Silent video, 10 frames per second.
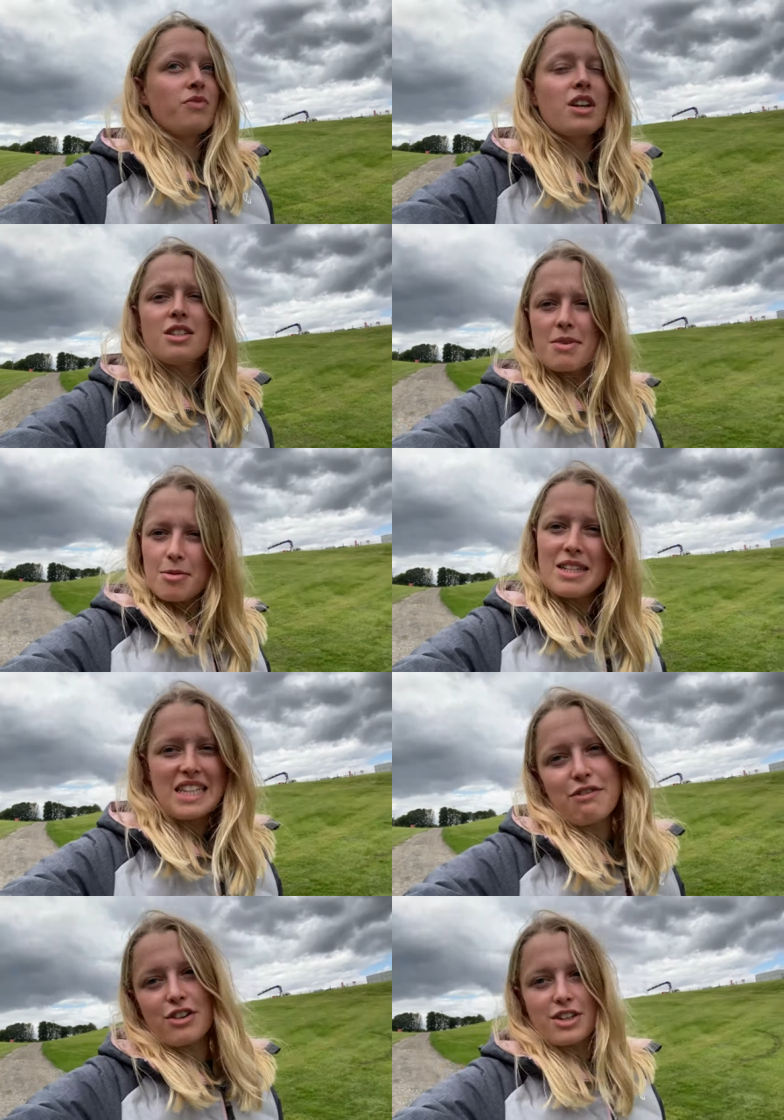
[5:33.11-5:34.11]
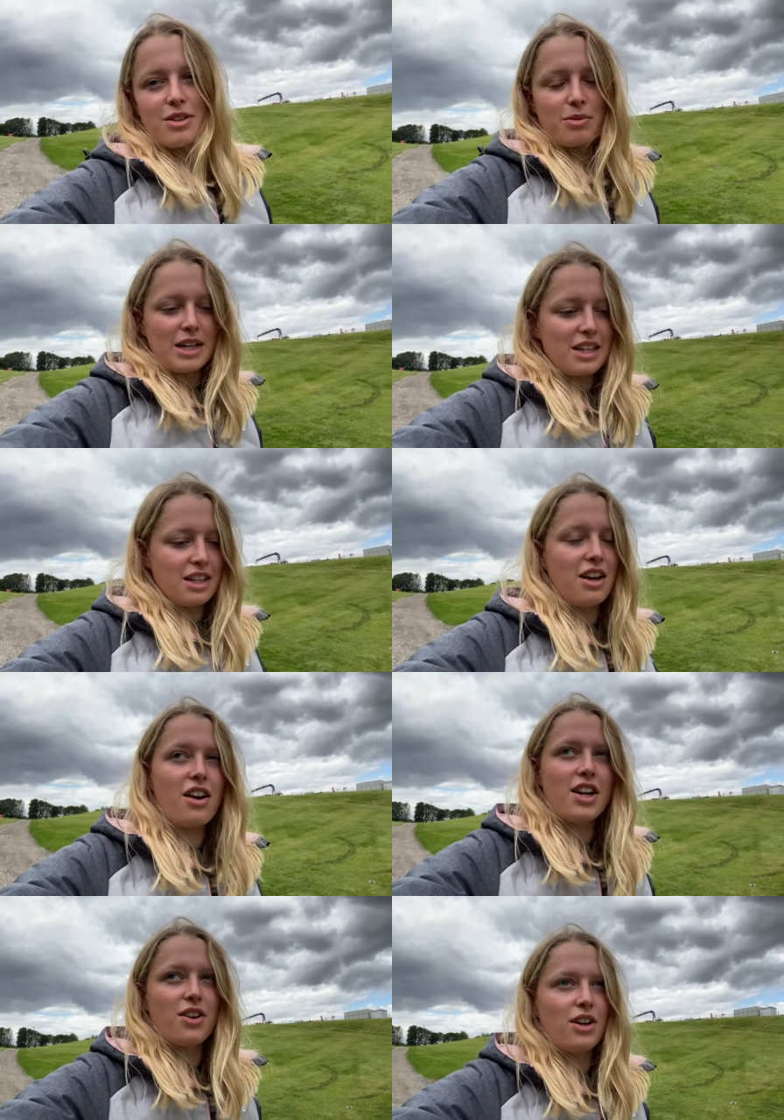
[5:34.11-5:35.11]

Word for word: it's a bit different when I don't